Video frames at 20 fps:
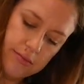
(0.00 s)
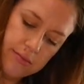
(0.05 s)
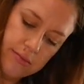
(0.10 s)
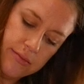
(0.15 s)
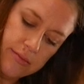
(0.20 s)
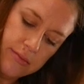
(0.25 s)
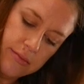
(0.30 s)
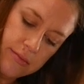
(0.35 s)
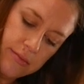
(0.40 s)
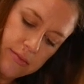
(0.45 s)

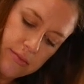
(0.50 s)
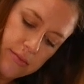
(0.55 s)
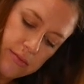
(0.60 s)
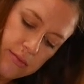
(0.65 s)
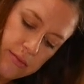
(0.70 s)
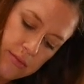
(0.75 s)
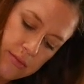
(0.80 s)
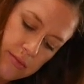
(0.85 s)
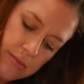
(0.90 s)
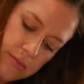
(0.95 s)

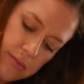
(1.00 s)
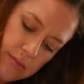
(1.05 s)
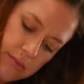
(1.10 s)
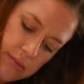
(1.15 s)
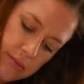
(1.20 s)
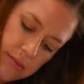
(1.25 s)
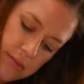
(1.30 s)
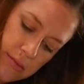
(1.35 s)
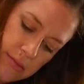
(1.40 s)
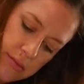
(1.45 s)

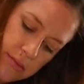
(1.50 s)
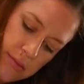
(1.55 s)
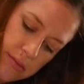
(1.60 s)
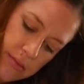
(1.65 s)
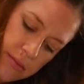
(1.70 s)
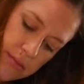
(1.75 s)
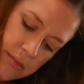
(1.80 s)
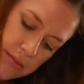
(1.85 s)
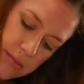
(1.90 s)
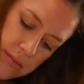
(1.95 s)

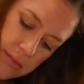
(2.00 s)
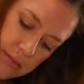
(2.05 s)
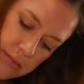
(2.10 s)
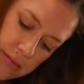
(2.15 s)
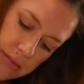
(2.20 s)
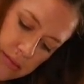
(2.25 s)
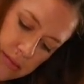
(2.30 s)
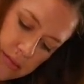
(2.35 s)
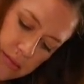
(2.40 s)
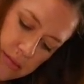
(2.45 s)

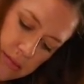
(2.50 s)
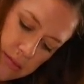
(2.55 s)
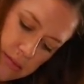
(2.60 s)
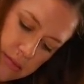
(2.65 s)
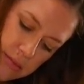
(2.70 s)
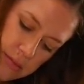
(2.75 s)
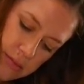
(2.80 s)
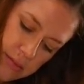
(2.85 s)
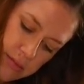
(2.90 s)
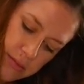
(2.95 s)

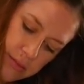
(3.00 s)
(silence)